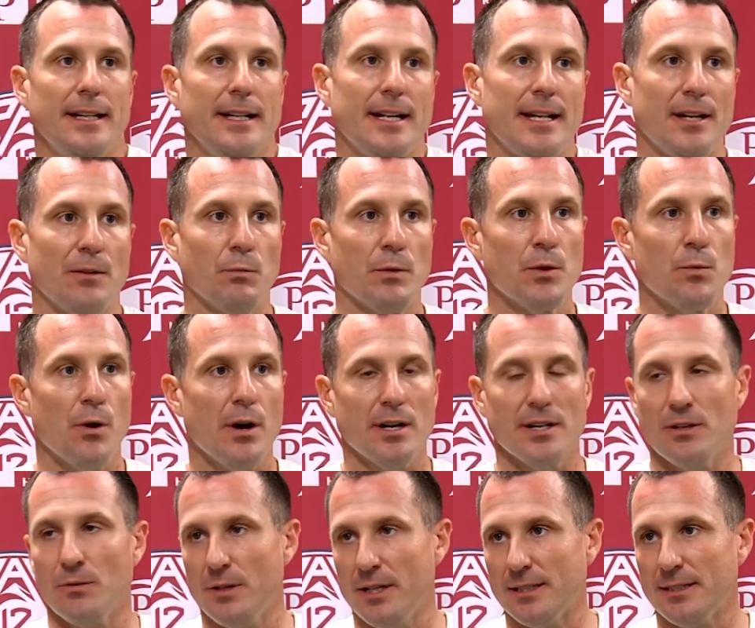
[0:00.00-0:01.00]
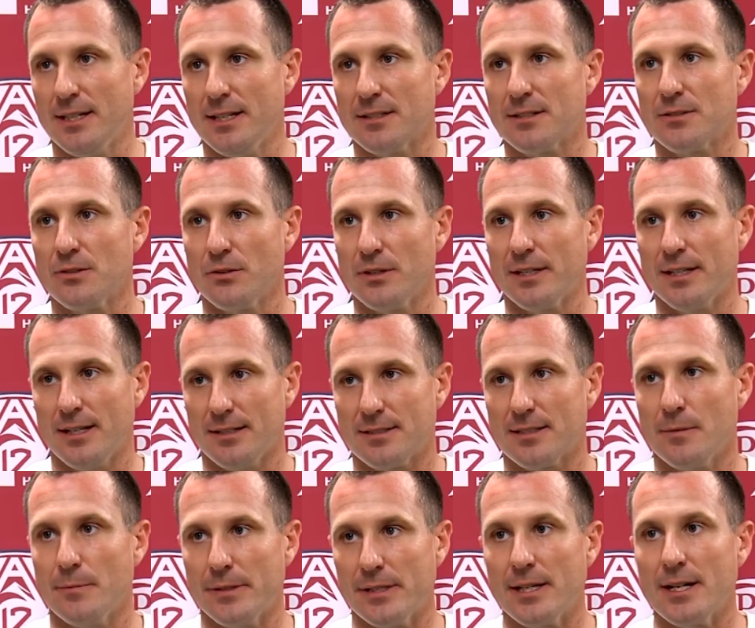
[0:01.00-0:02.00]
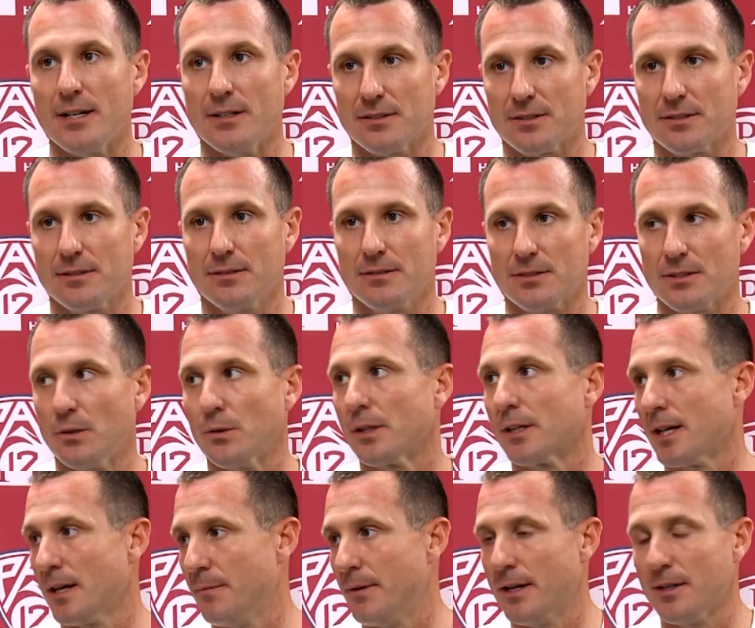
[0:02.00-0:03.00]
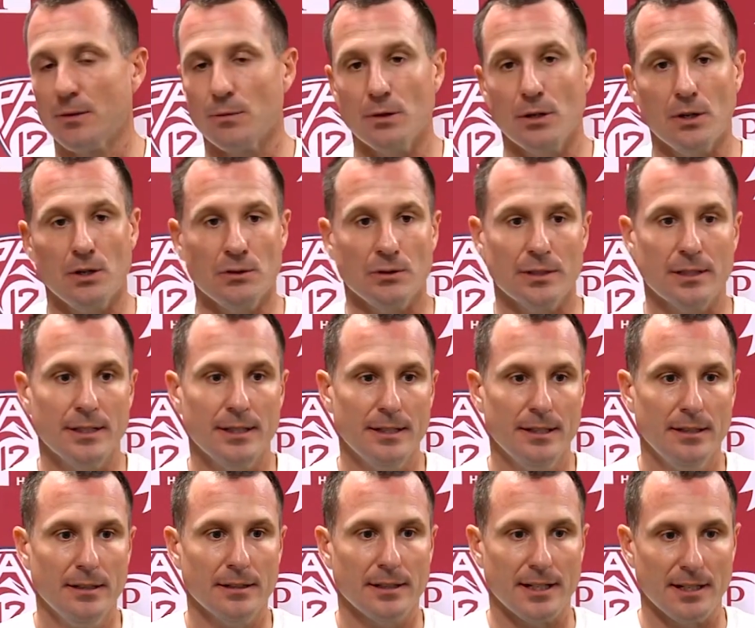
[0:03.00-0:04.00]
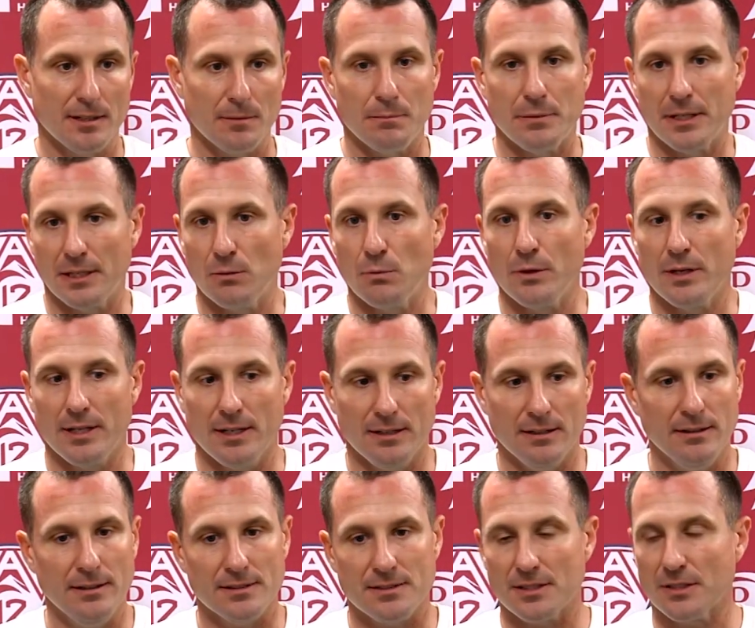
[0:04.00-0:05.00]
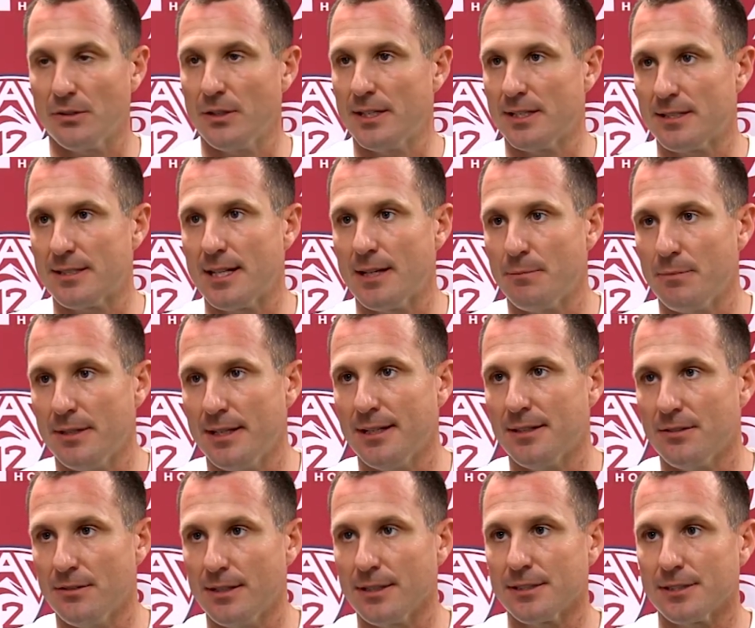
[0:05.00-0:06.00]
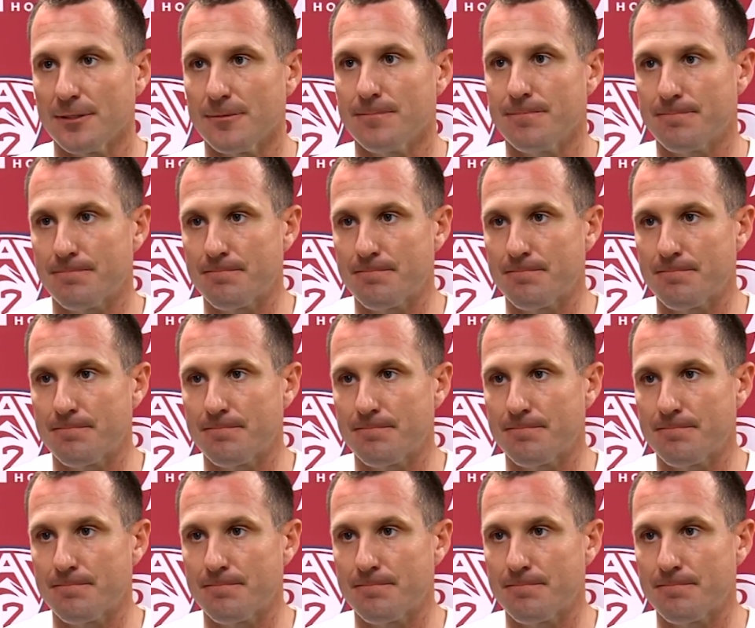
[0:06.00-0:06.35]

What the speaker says: And we wanted to write that story, not somebody else. So to come on the road, get a big win, it's a great step in that direction.